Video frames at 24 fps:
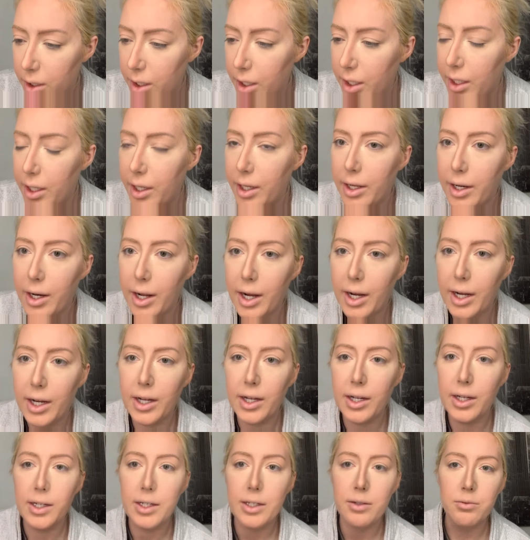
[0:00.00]
And
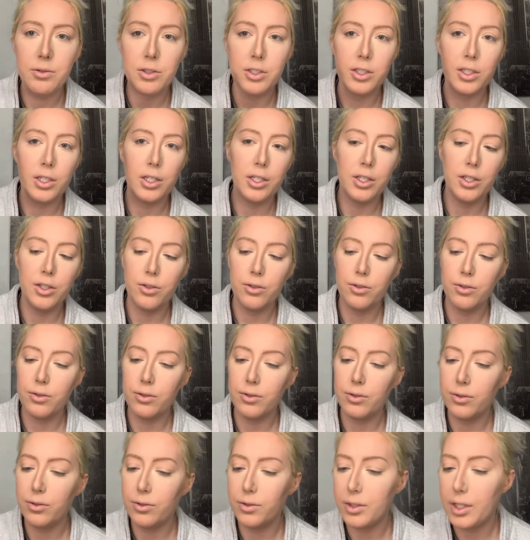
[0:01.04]
I am just going to
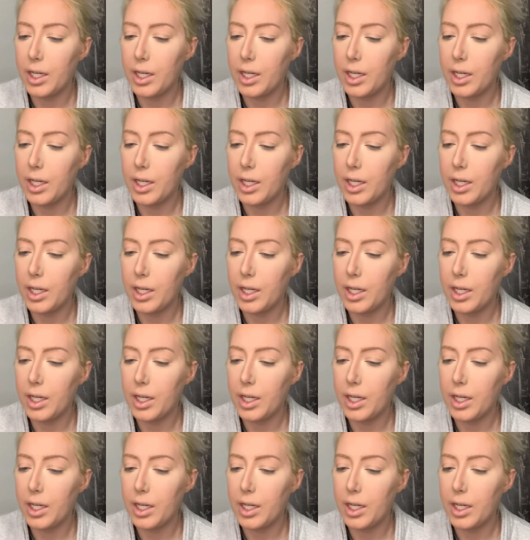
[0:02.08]
use,